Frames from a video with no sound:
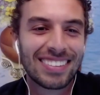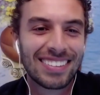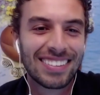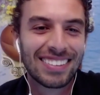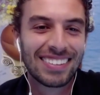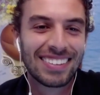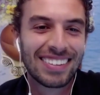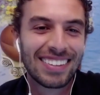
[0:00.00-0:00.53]

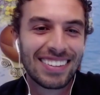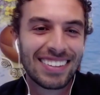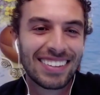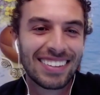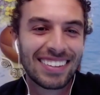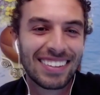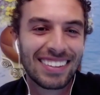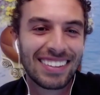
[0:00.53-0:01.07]

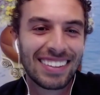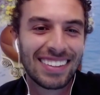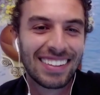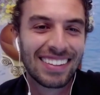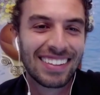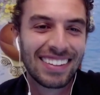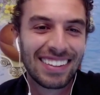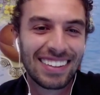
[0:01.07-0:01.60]

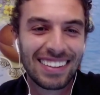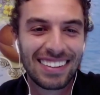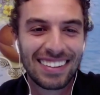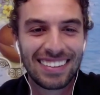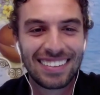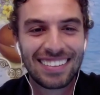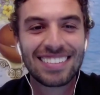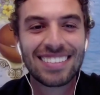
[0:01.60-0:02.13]
The person shown says nothing.